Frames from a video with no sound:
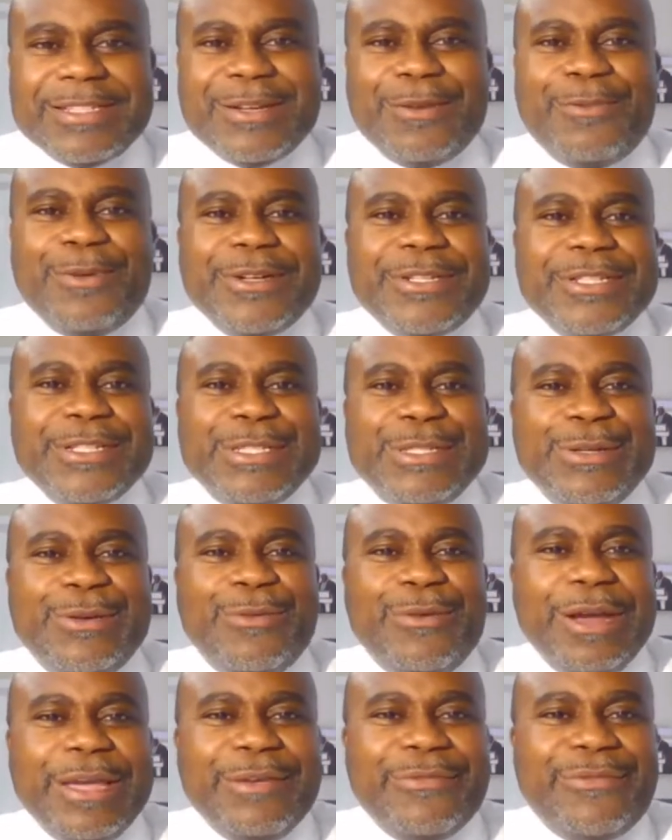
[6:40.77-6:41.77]
So we're just
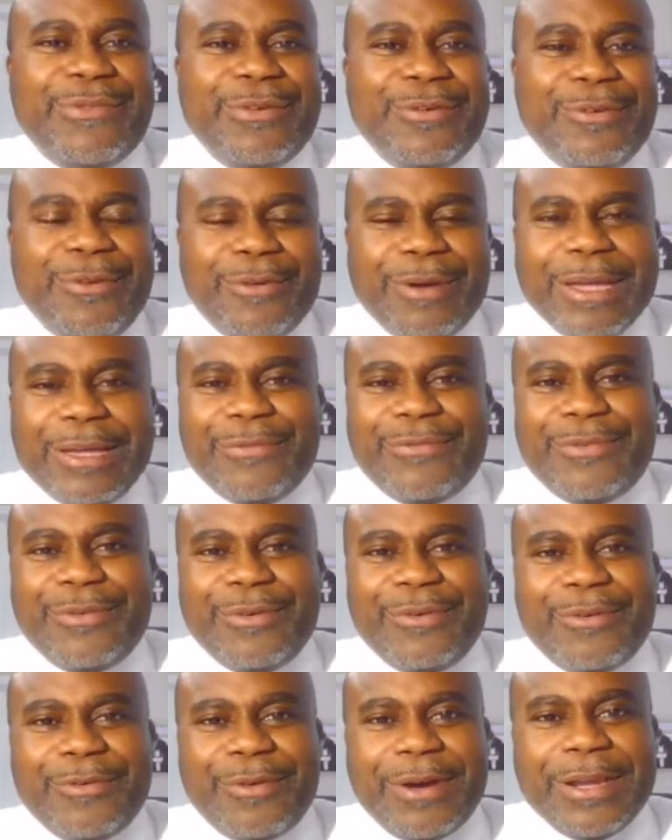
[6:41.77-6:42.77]
grateful,
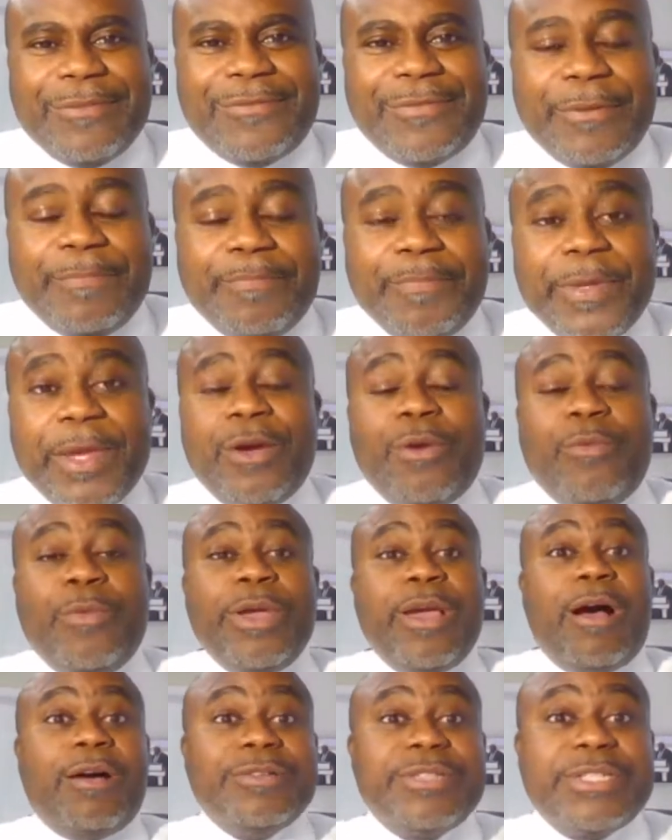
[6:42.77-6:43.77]
grateful, grateful.
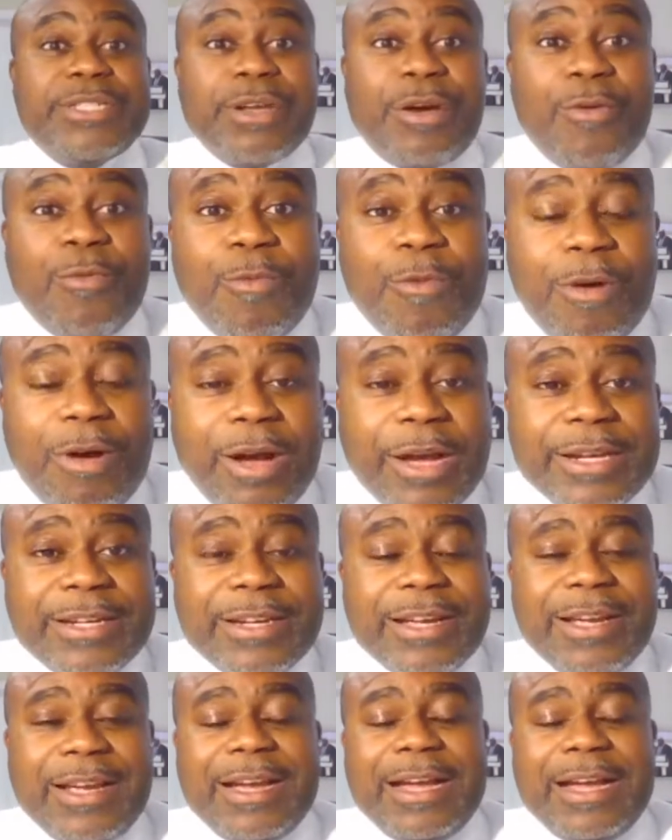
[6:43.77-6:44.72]
We also want